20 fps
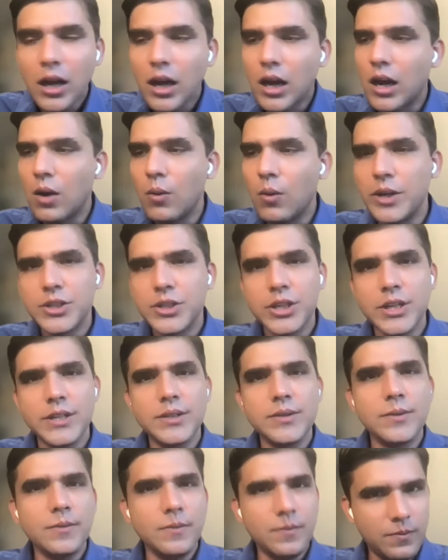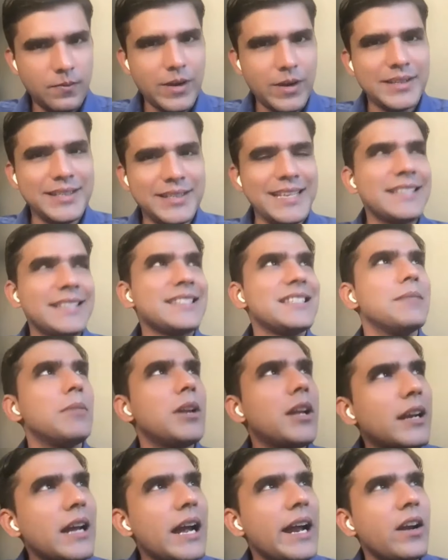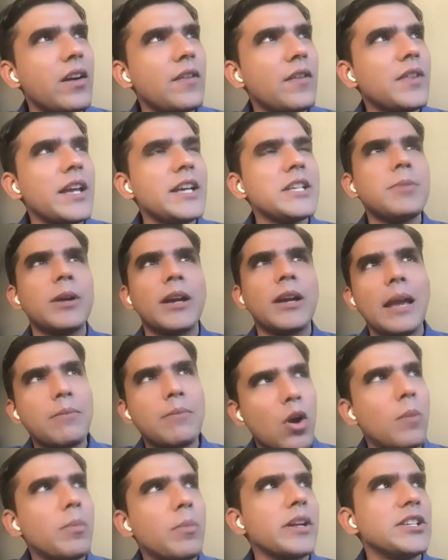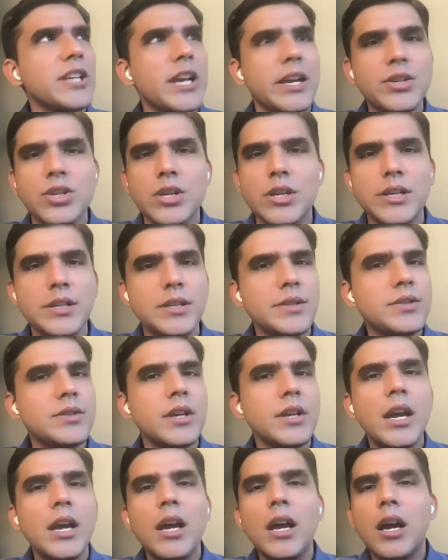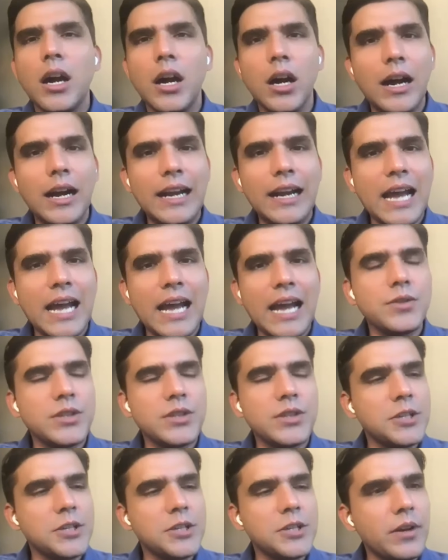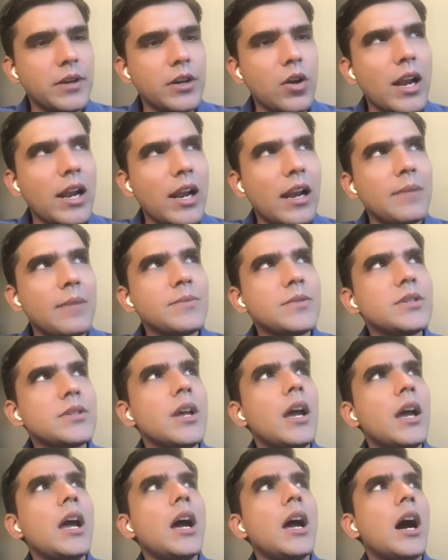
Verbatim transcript: uh, which is we are seeing similar kind of things, but like prompt injections, uh, attacks which are specific to LLMs.